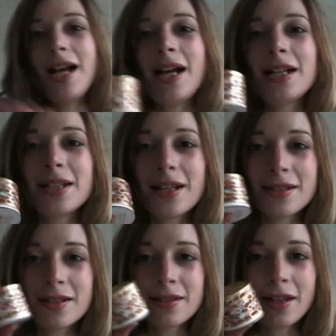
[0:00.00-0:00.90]
And
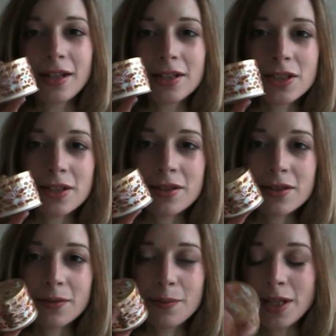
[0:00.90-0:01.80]
as I said, I
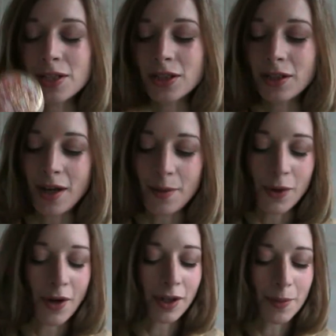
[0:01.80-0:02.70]
just mentioned that
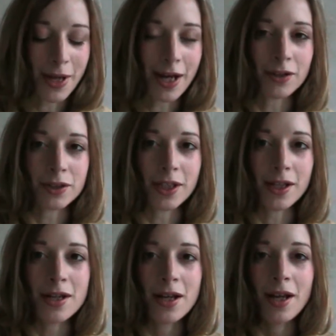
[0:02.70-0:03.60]
I'm wearing a
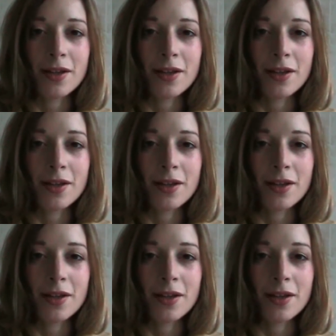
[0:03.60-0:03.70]
powder.